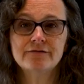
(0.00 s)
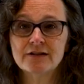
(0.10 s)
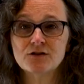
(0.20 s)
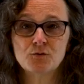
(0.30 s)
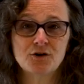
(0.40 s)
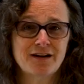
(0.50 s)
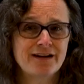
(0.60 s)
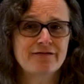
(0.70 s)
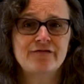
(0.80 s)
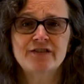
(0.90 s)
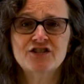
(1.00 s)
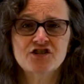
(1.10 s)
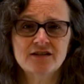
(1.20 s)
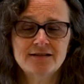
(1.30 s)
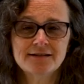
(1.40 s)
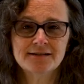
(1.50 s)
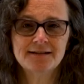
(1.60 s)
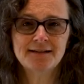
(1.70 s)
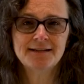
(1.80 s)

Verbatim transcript: of this work efficient,